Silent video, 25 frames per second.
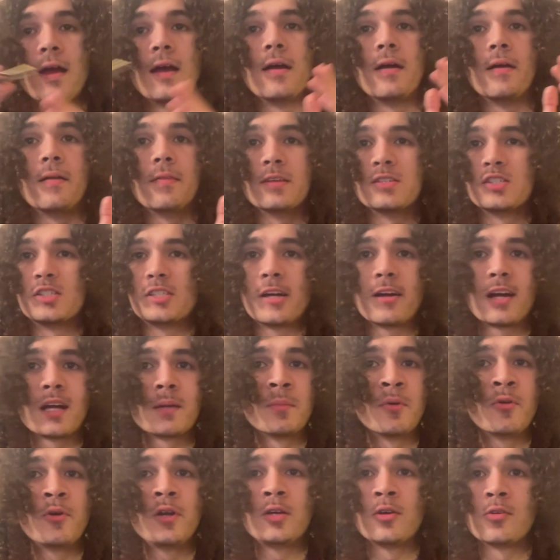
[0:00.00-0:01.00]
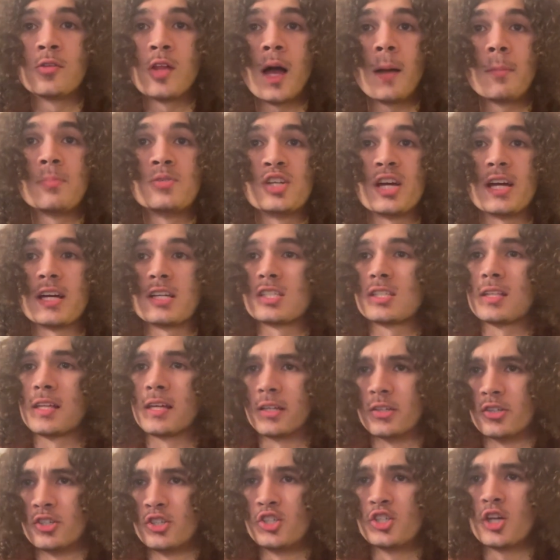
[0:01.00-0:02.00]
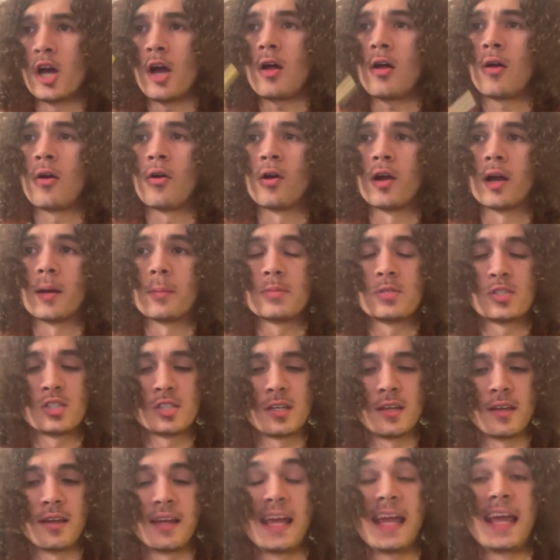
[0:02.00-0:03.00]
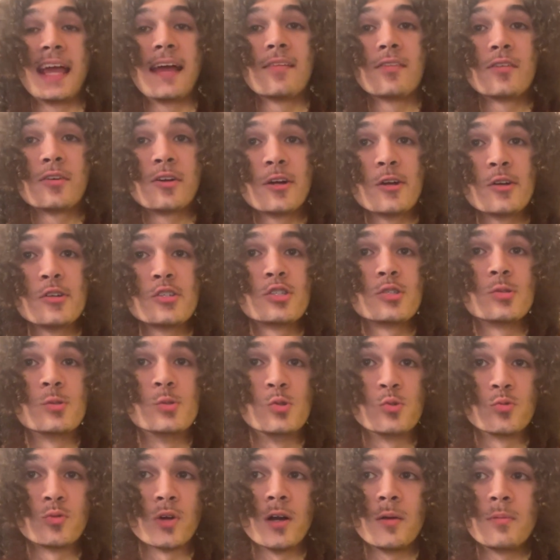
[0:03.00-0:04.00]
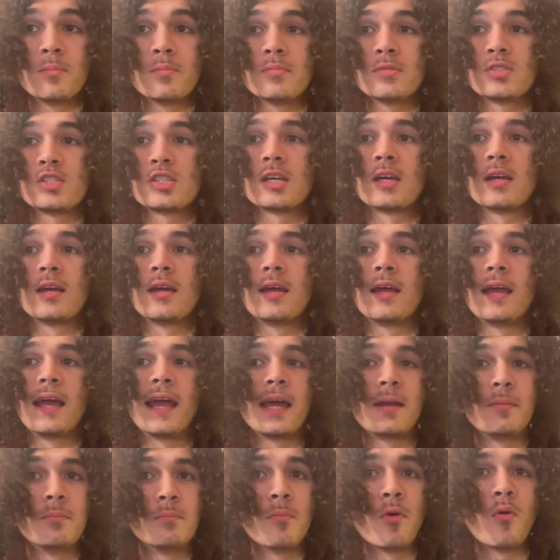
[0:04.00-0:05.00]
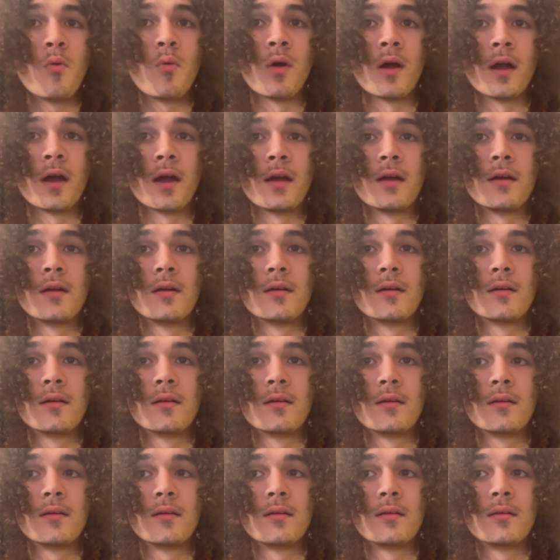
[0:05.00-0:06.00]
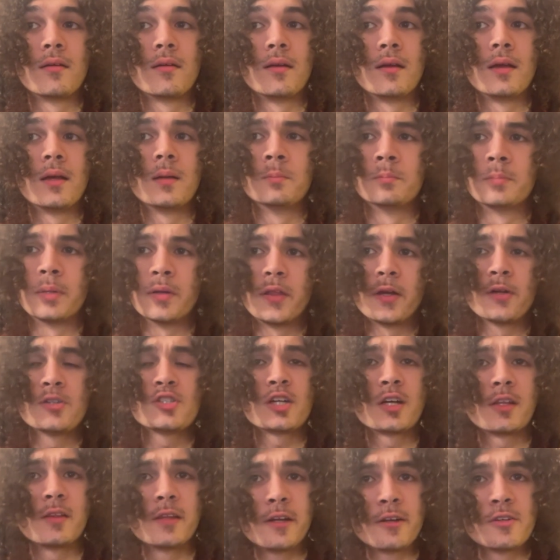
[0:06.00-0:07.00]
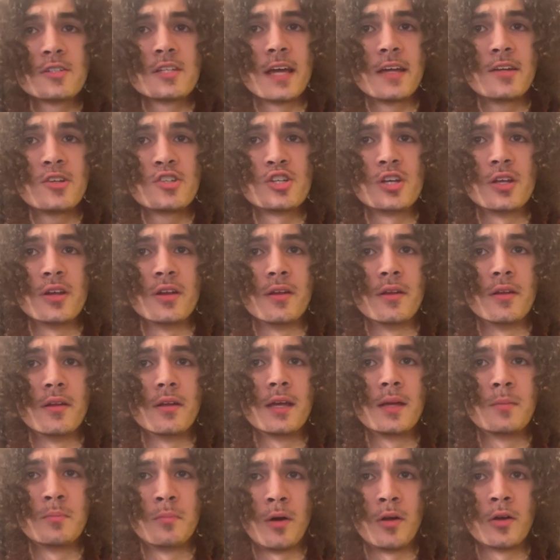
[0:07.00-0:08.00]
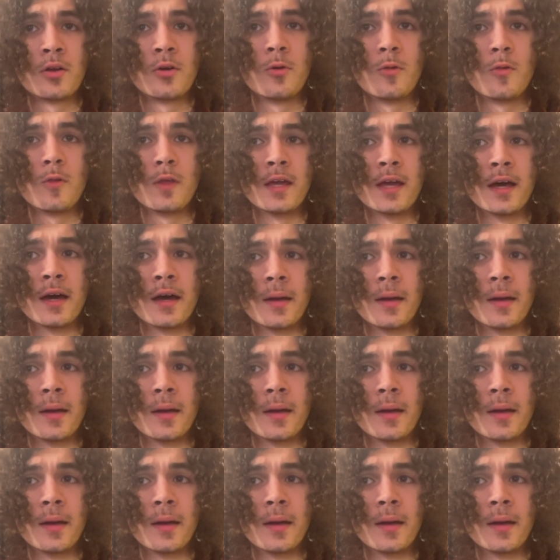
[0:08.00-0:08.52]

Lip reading: The ceremonial objects like jaw harps, antlers, drums, and more. But there's a clear tension in Mongolia.